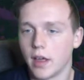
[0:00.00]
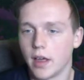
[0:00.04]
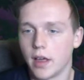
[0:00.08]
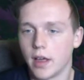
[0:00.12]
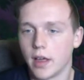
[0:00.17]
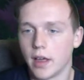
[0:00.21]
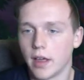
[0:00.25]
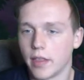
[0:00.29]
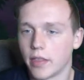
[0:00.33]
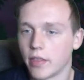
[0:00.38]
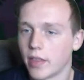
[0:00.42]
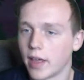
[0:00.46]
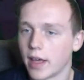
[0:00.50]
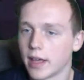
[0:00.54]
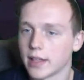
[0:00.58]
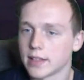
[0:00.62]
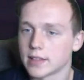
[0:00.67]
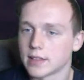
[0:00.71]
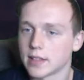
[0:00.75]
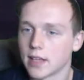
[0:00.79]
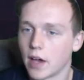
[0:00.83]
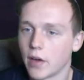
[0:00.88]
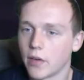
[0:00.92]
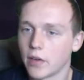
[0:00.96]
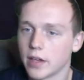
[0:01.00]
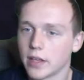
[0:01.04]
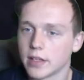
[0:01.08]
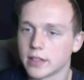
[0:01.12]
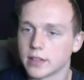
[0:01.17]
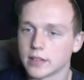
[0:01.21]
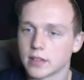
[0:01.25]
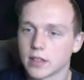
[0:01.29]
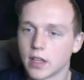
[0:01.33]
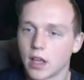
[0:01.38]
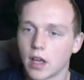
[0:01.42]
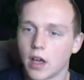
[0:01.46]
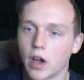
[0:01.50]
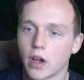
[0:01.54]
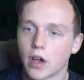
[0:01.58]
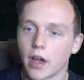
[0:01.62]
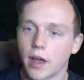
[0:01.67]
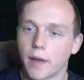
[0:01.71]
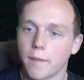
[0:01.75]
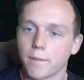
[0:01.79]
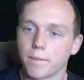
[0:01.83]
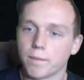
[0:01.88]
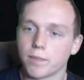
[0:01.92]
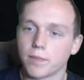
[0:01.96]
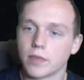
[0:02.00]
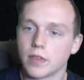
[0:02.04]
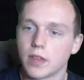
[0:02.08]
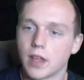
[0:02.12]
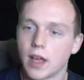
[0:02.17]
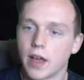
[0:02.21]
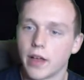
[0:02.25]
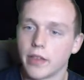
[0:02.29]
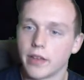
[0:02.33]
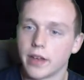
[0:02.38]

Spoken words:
And that's how it is. Okay, now